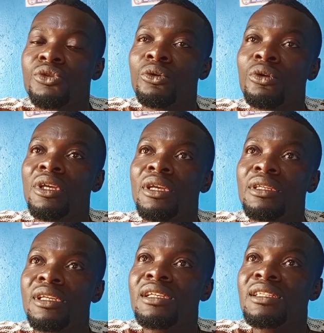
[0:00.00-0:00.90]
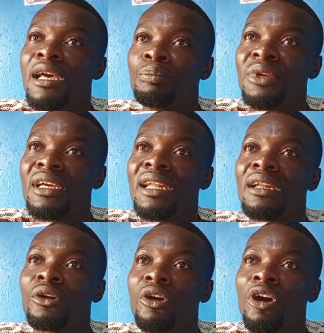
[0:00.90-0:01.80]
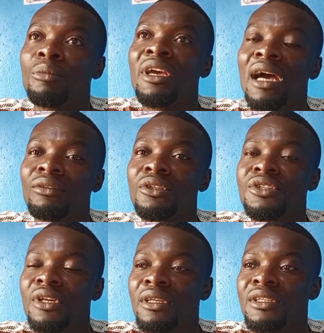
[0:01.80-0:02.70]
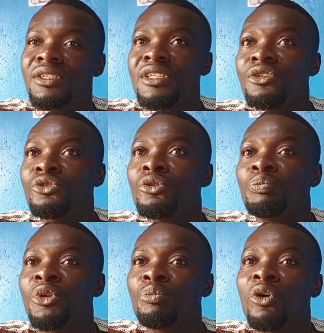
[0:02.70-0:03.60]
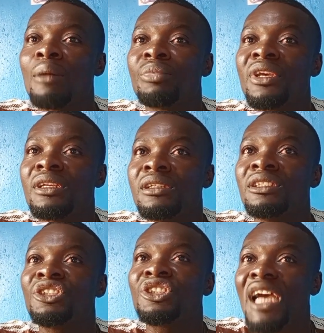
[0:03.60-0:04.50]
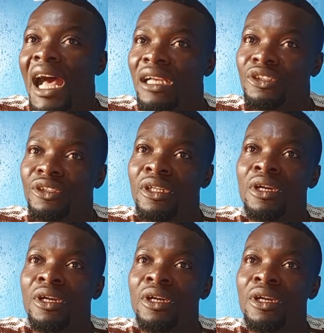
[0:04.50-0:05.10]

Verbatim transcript: So it is the plan that the government have to say, okay, since you people have been in charge